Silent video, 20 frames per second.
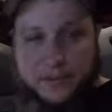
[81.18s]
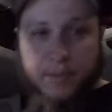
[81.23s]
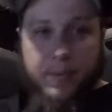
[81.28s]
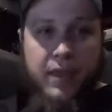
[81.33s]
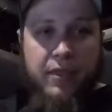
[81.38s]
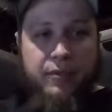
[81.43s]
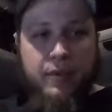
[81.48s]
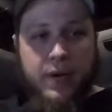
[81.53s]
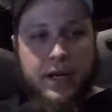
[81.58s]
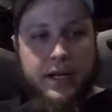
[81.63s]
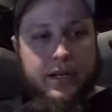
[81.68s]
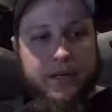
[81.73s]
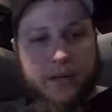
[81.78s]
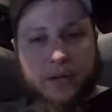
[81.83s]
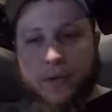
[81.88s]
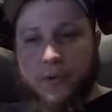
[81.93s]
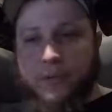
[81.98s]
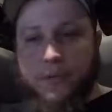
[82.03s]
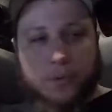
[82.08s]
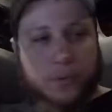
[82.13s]
I've been threatening to
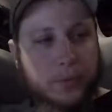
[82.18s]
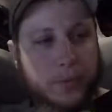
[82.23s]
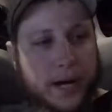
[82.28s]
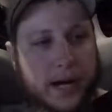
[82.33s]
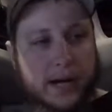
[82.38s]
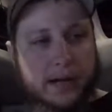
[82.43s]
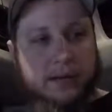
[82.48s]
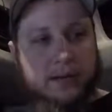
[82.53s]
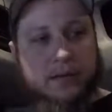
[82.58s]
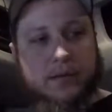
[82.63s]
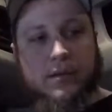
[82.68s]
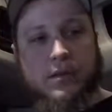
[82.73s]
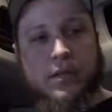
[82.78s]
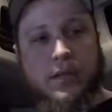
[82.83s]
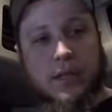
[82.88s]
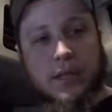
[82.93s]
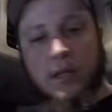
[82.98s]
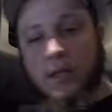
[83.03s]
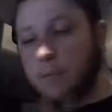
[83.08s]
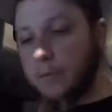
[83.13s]
do for a while.
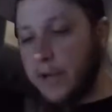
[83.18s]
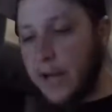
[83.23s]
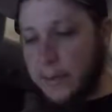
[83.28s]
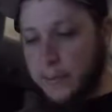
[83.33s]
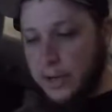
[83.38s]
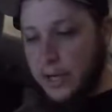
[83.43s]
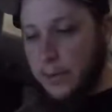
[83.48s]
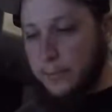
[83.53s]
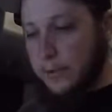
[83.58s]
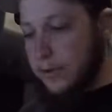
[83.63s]
I haven't been able